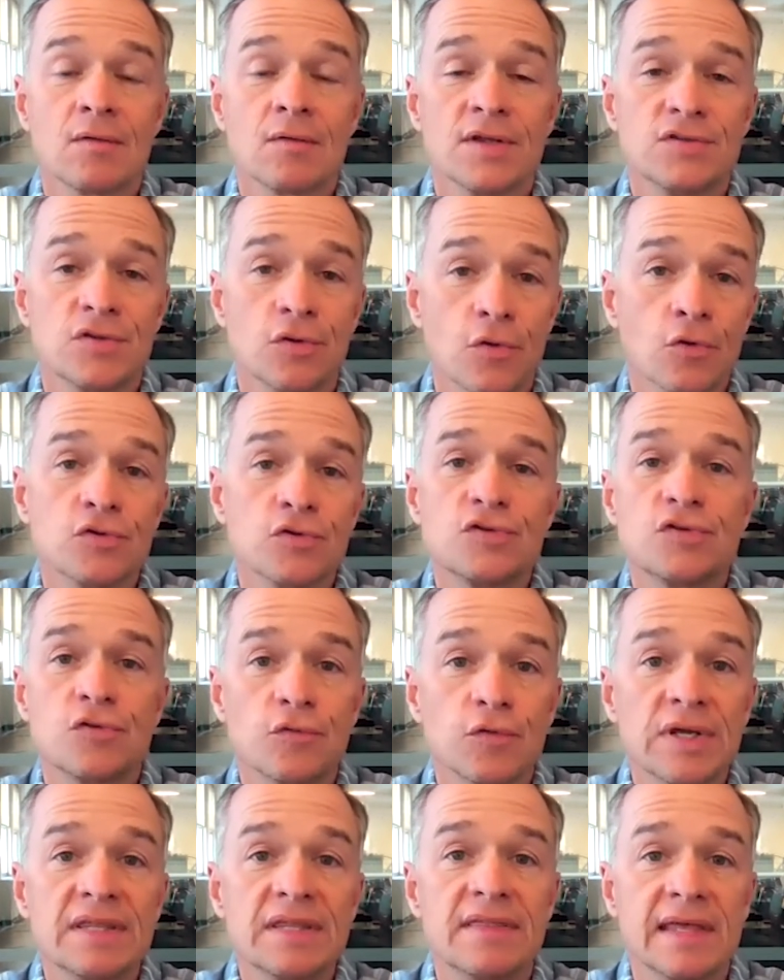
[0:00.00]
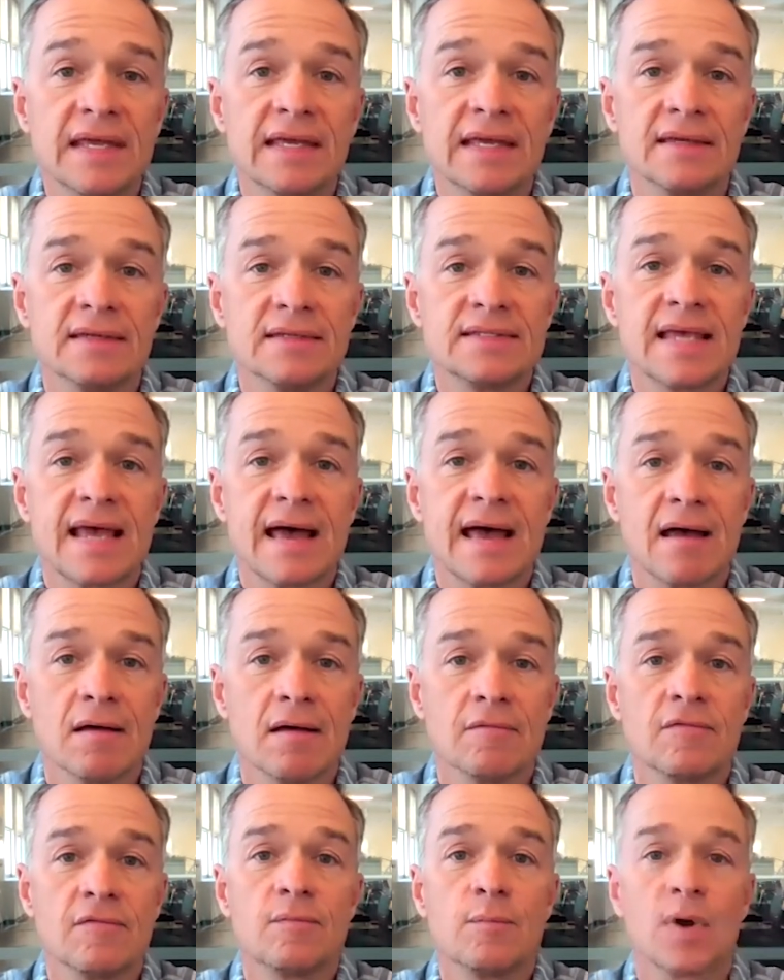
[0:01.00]
And so those three things
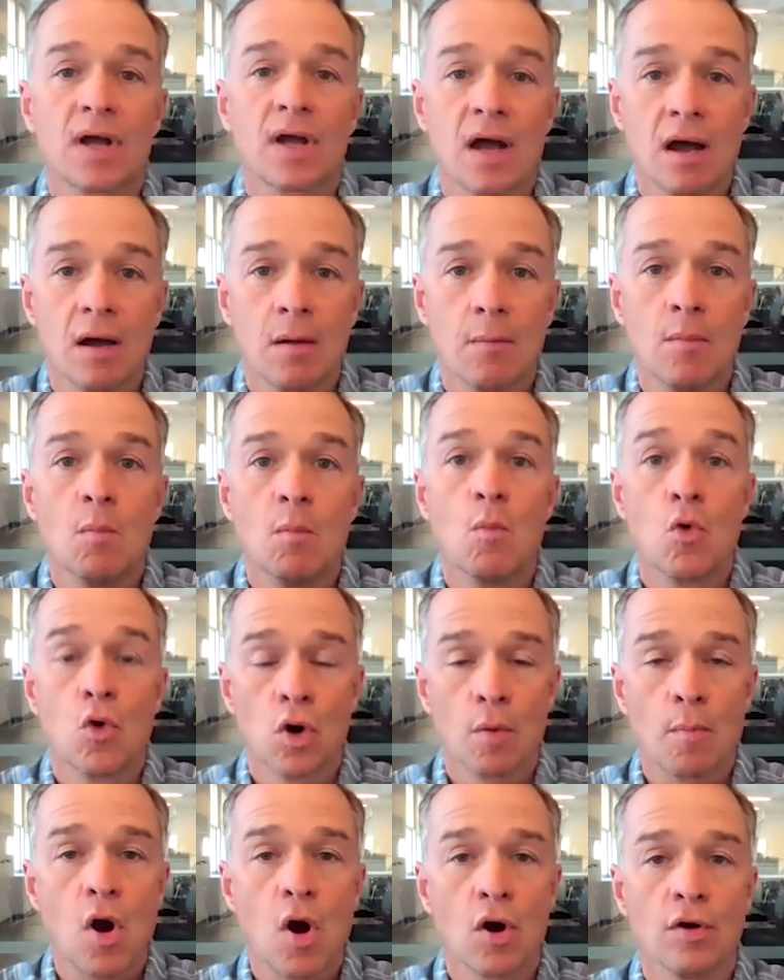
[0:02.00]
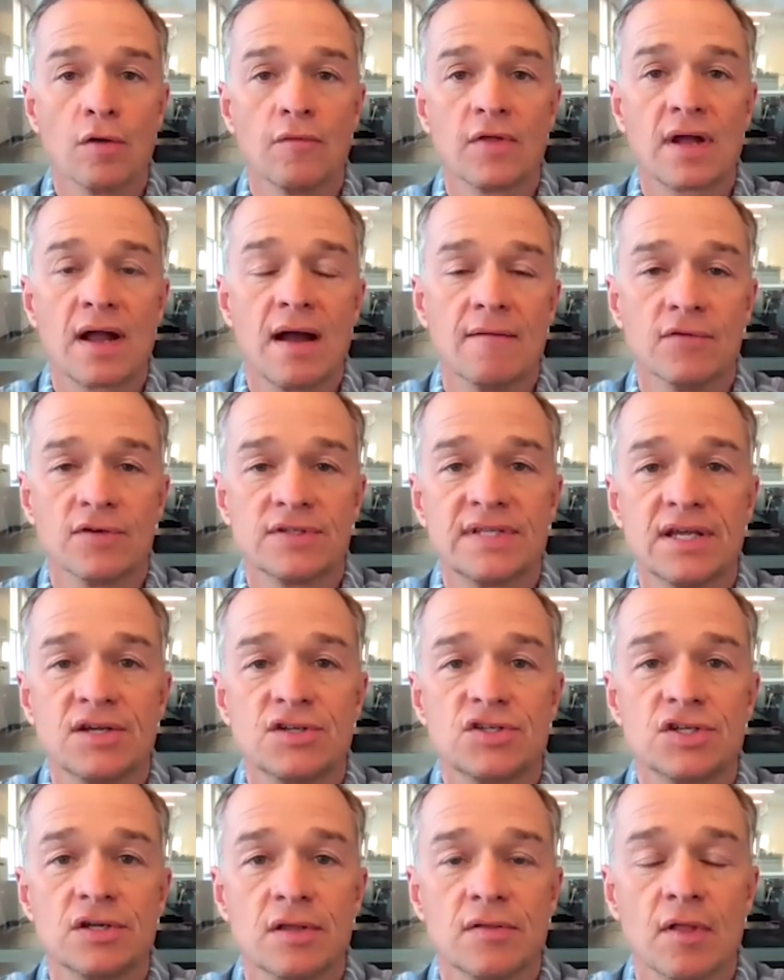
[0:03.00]
have become more a part of the
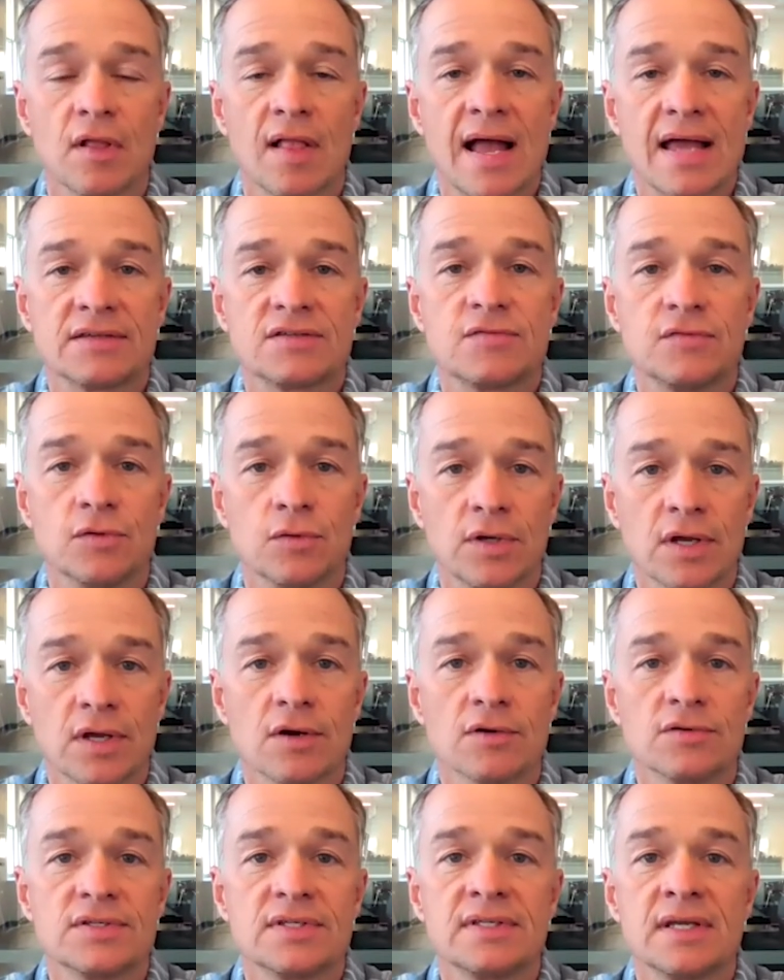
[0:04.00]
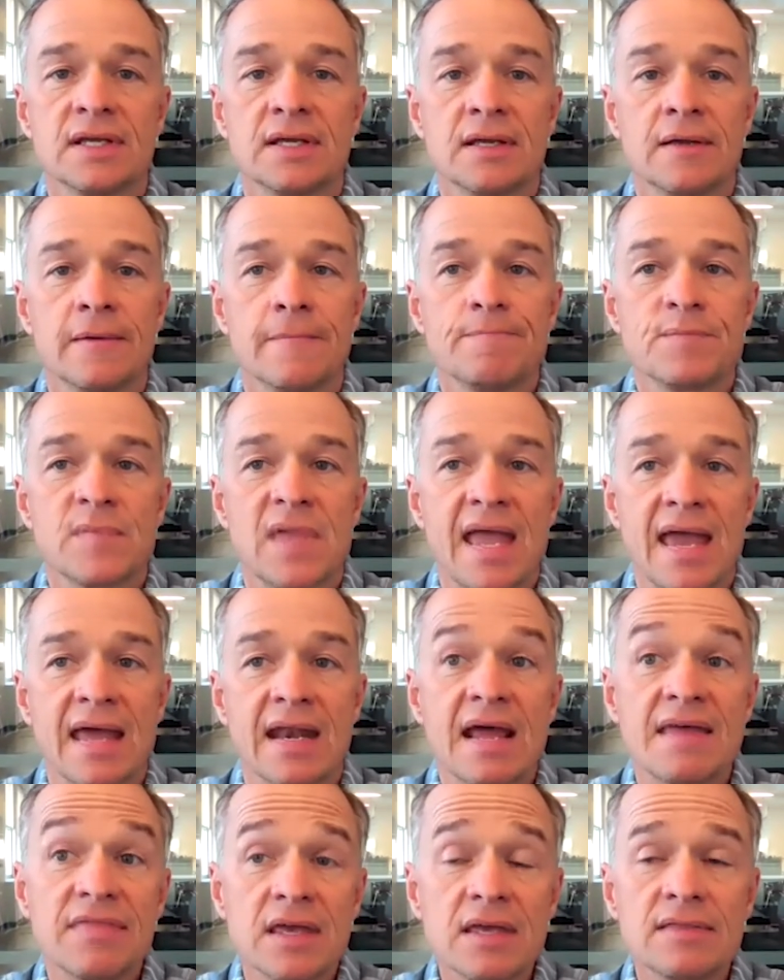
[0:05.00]
conversation in the last few years.
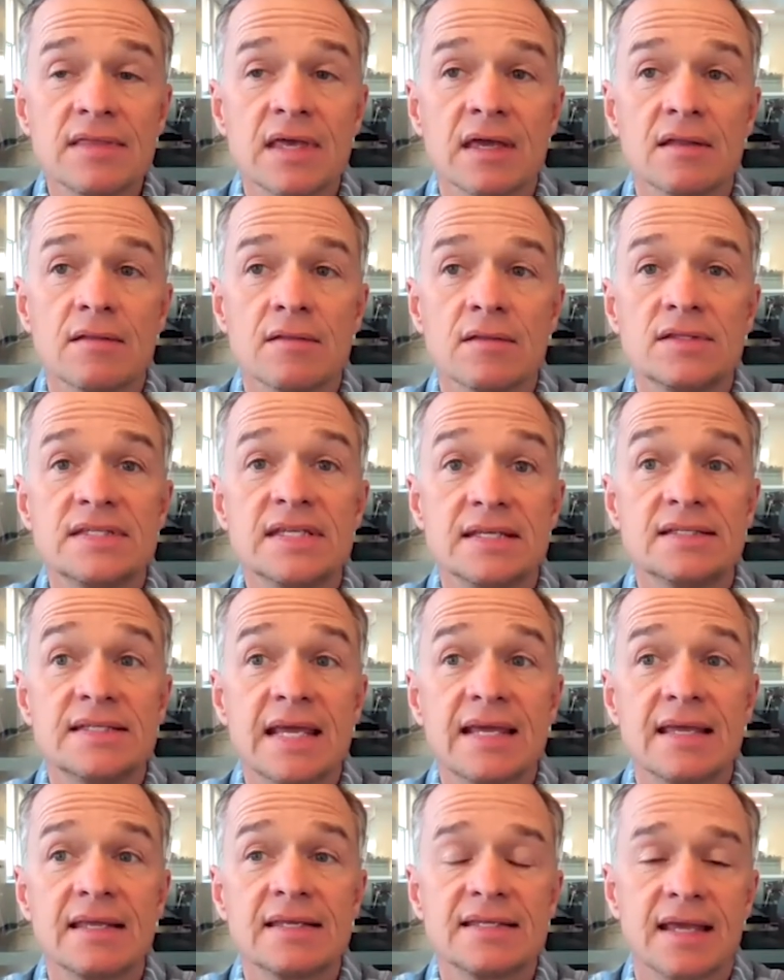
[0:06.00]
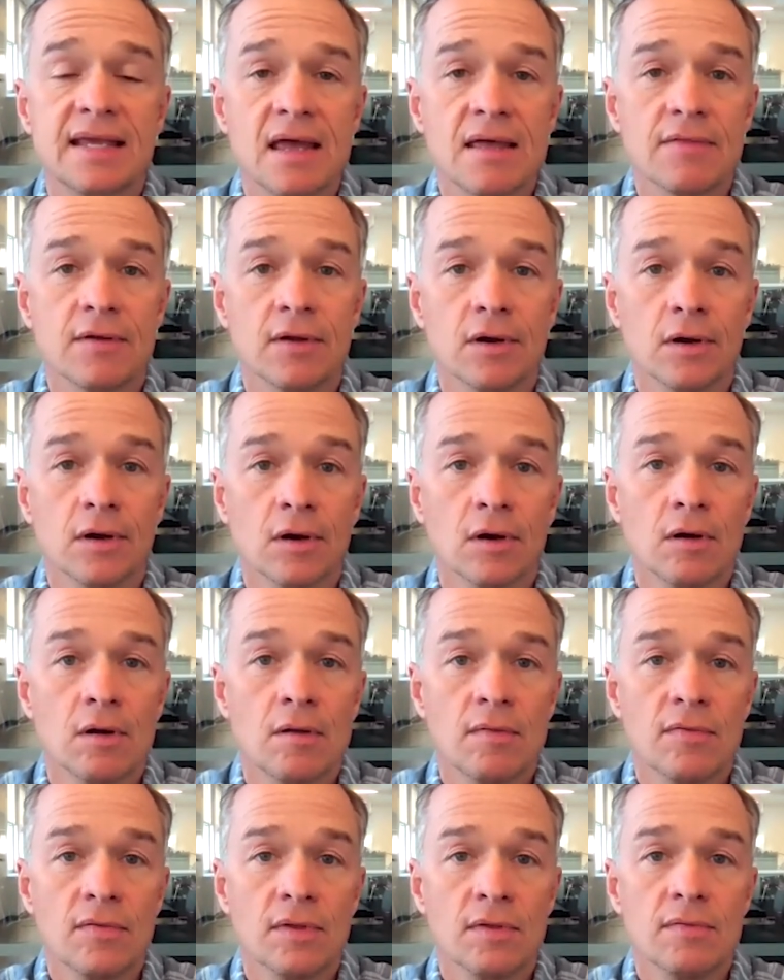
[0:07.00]
And I think that taking
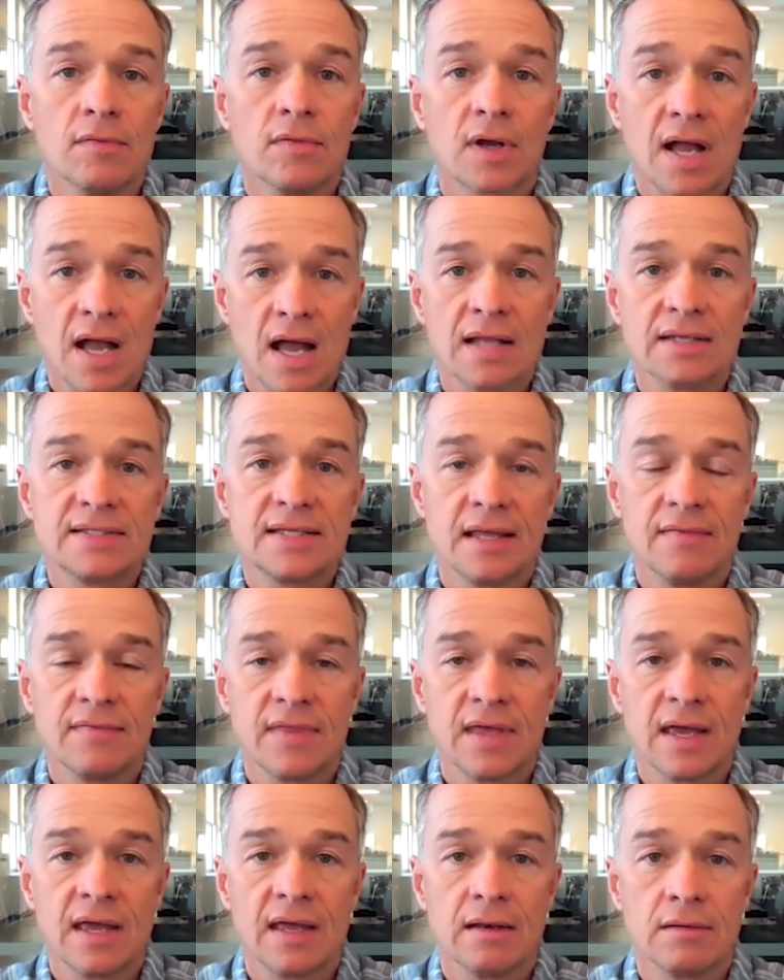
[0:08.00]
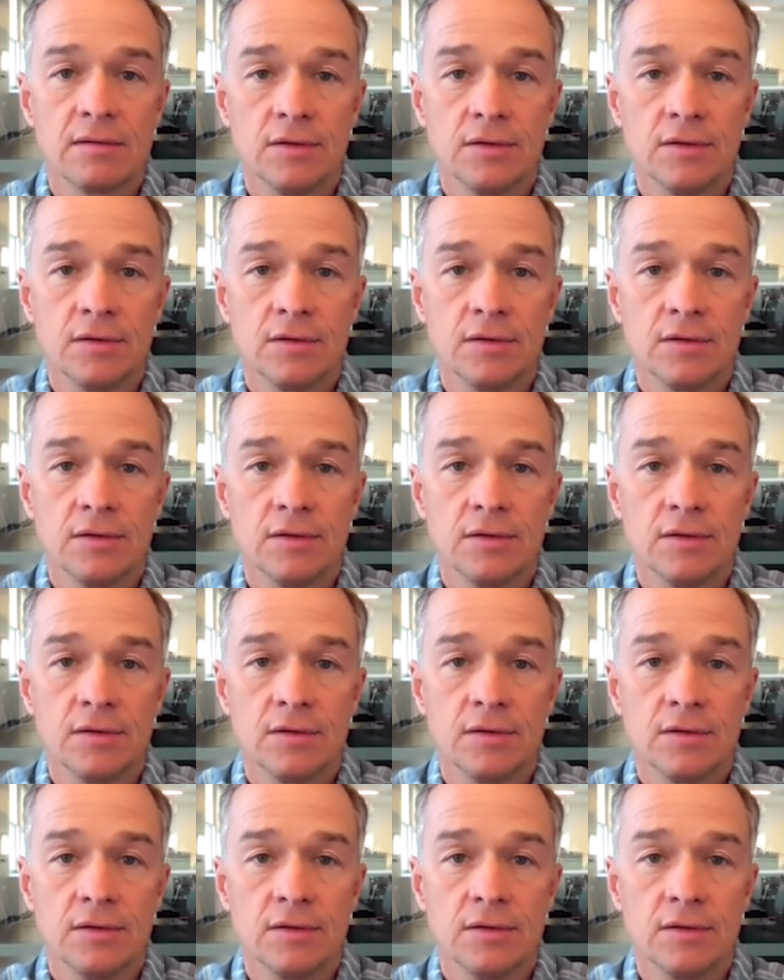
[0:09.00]
together the content that